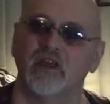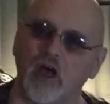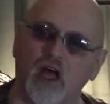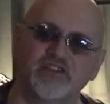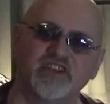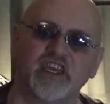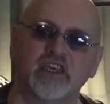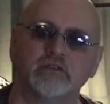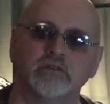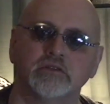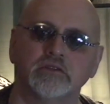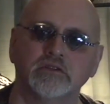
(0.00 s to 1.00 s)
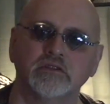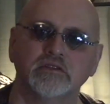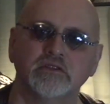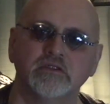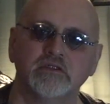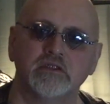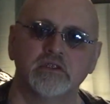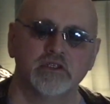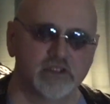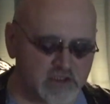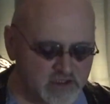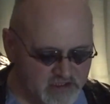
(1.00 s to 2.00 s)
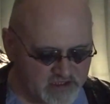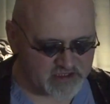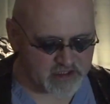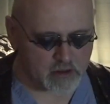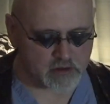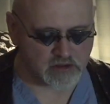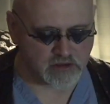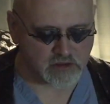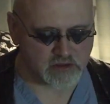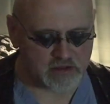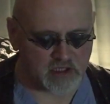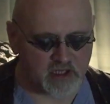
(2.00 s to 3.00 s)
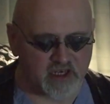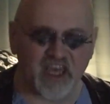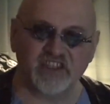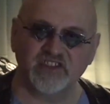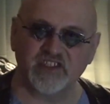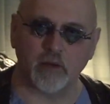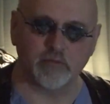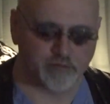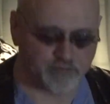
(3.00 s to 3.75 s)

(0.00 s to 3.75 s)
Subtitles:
I'll take it. So, next step.